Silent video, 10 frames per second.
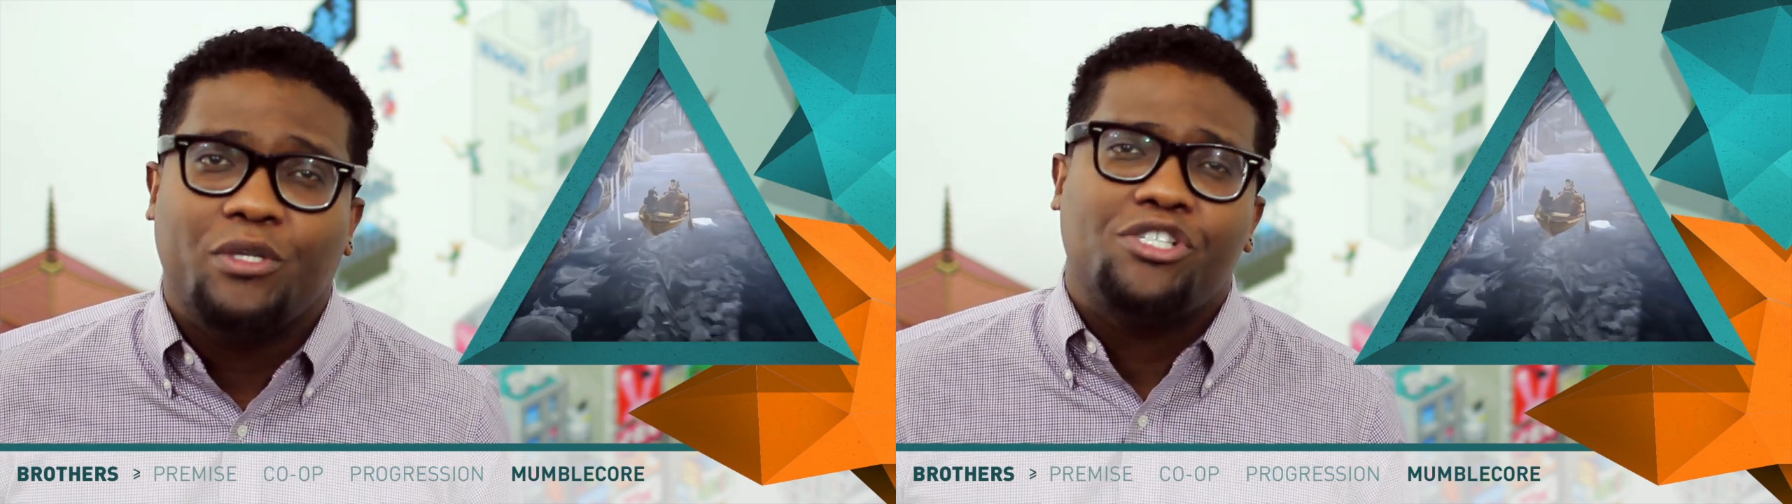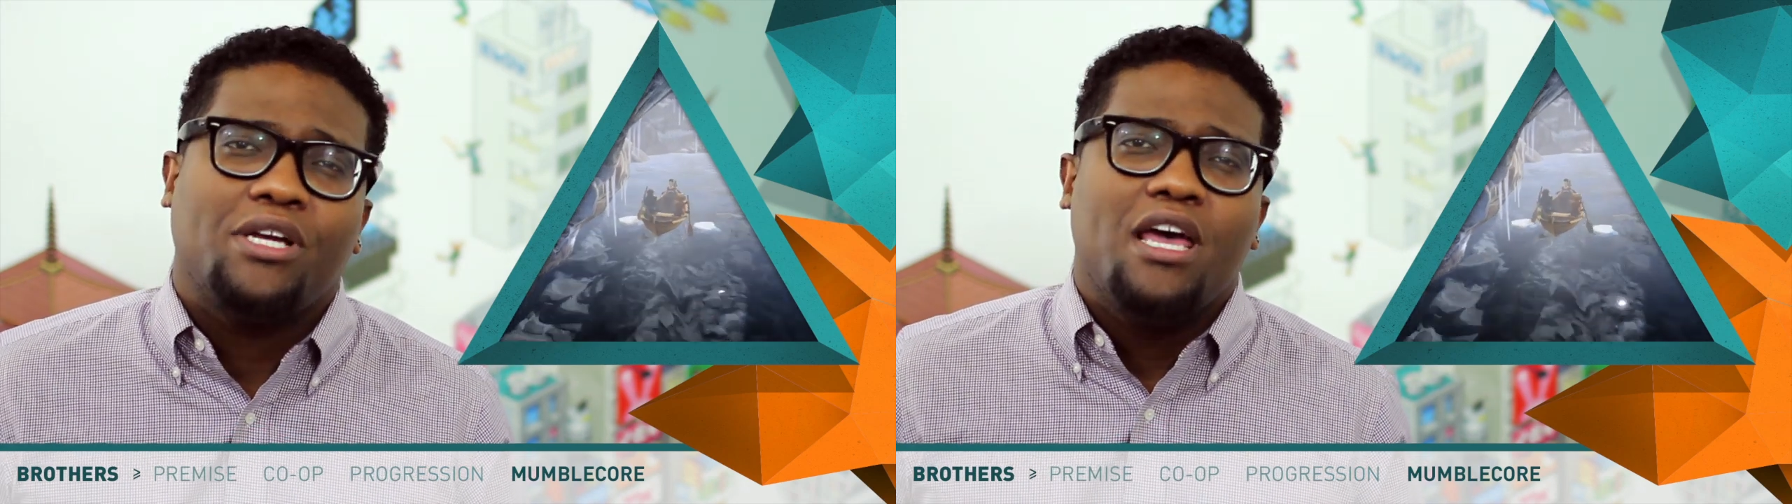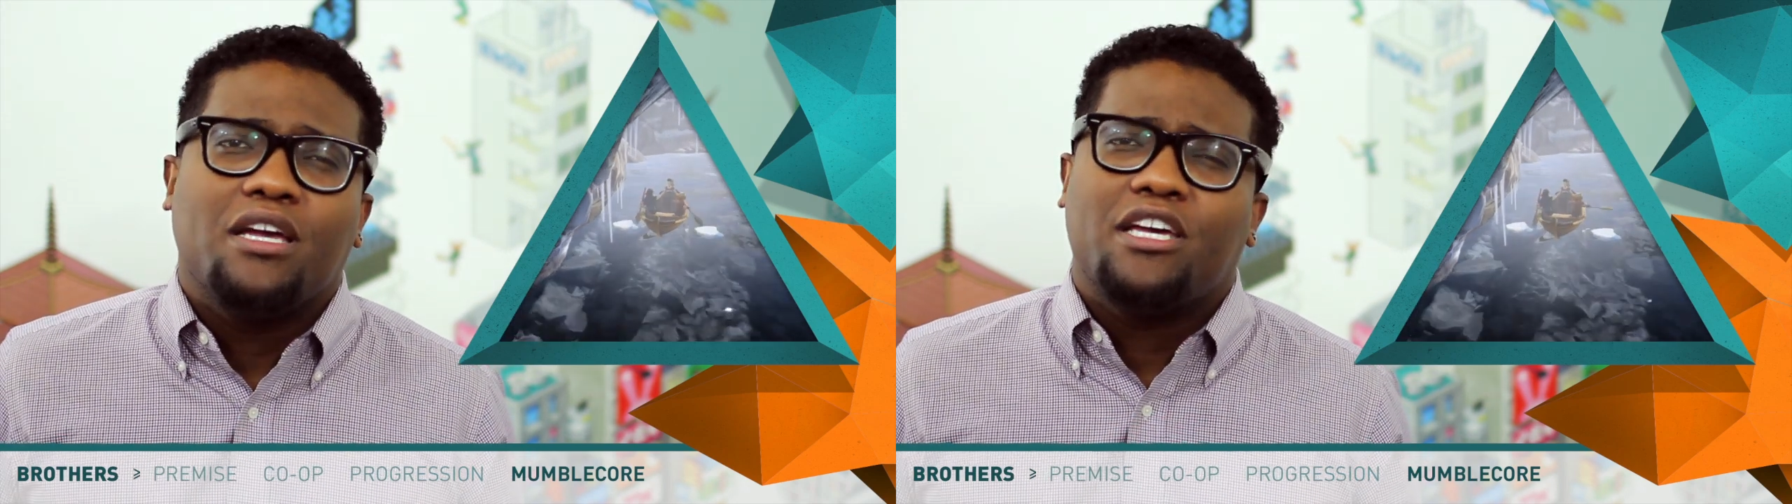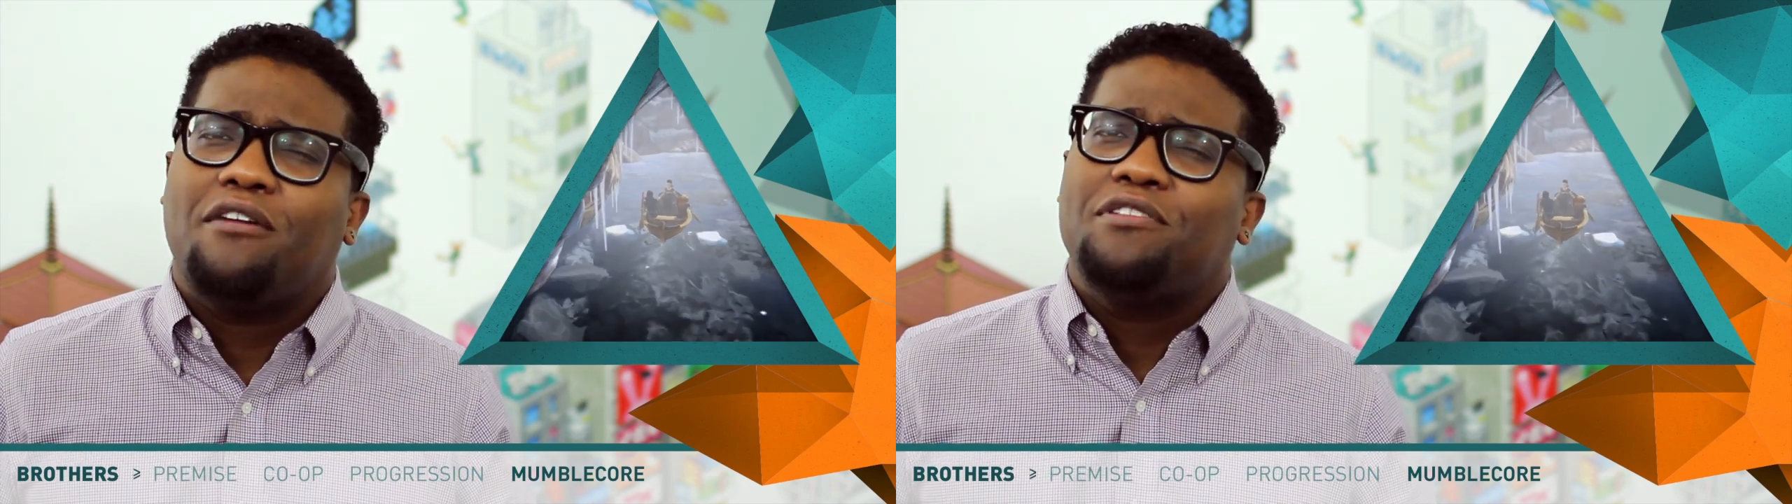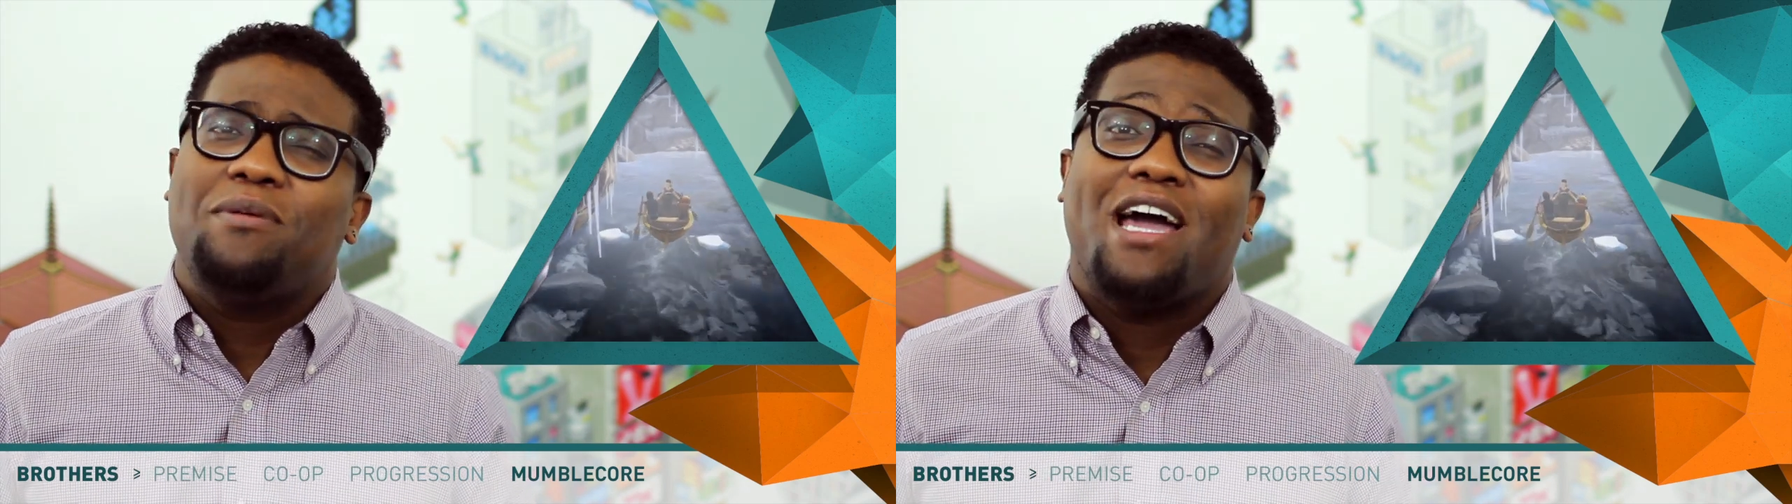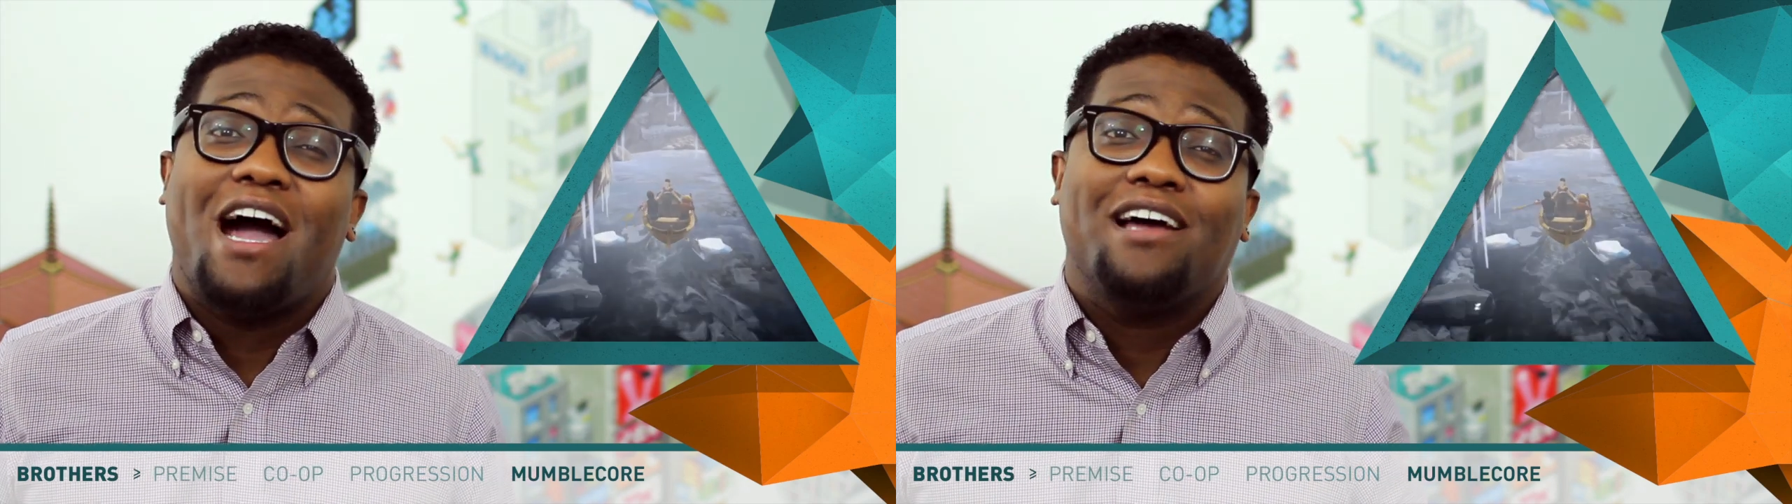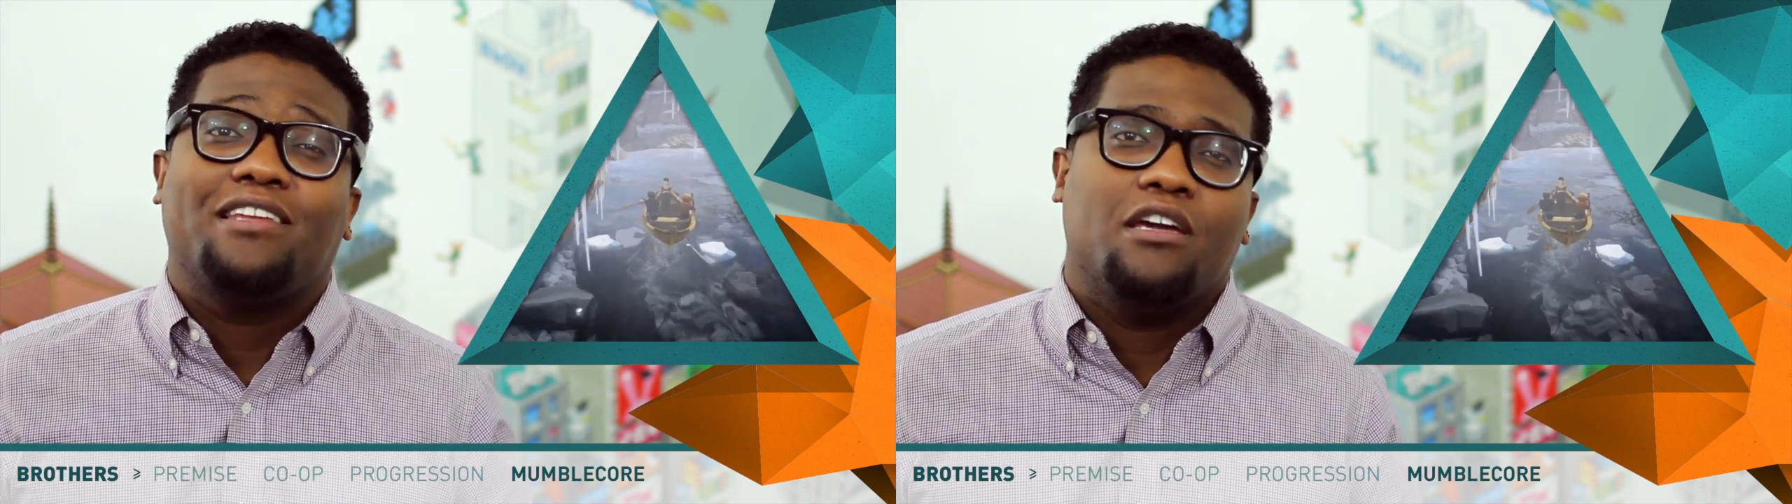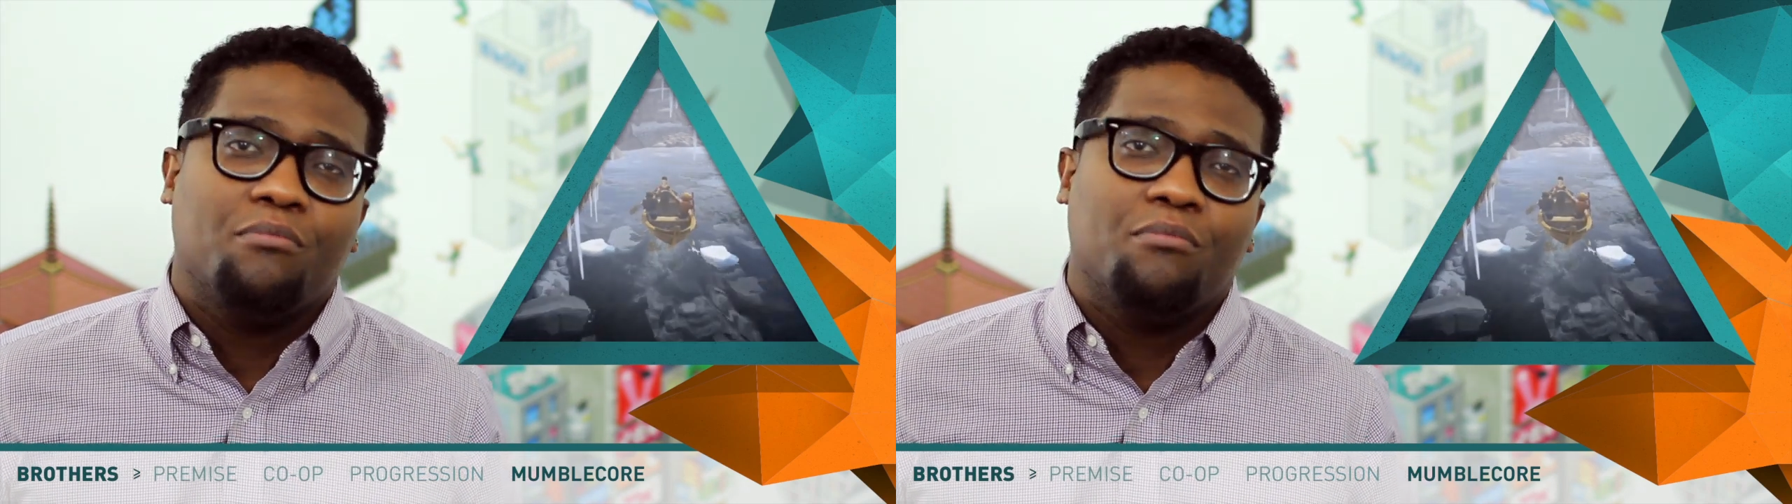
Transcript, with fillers: which can often be highly